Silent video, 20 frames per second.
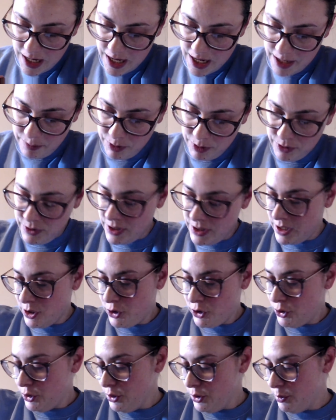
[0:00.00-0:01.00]
I'm using
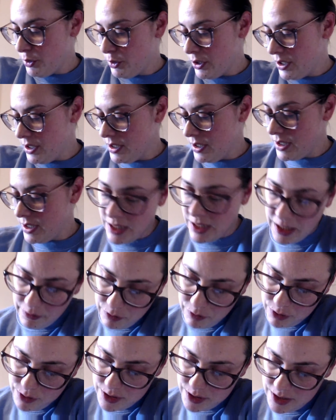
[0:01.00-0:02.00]
True Bronze, and
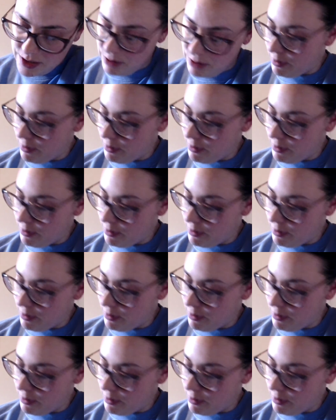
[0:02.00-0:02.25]
I've used this